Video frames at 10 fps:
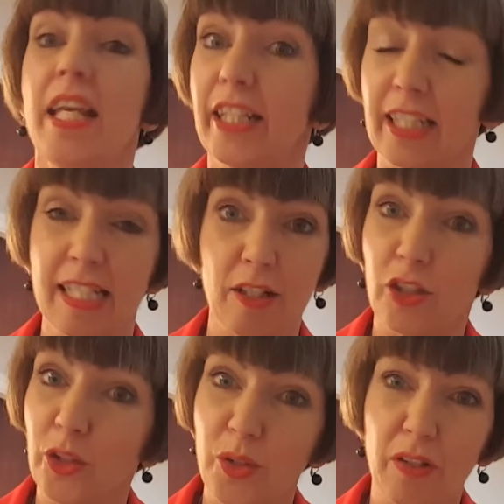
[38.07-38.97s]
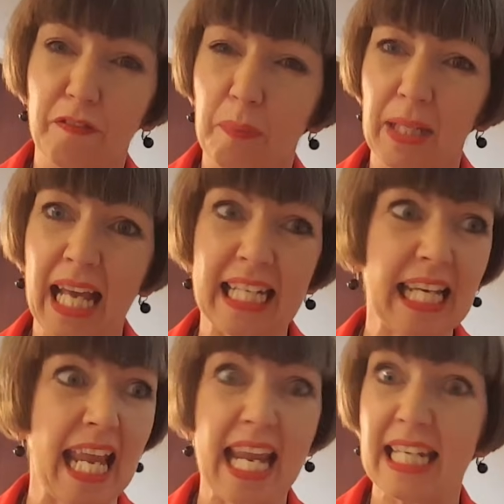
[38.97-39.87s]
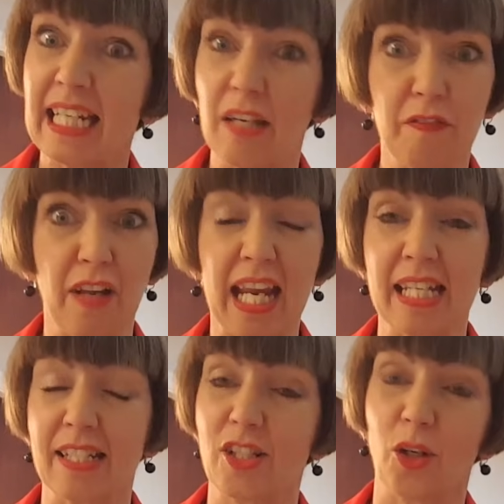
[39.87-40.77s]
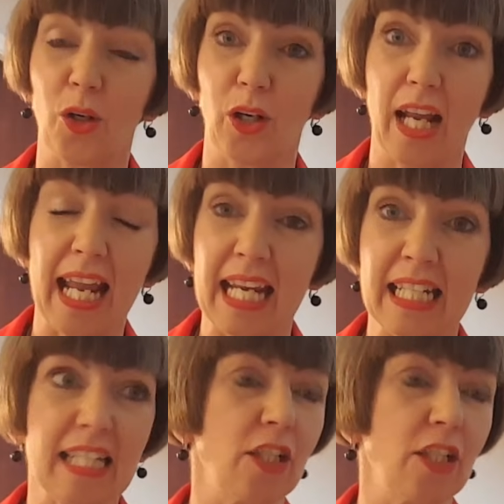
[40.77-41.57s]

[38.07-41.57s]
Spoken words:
You can use it for planning any event or any,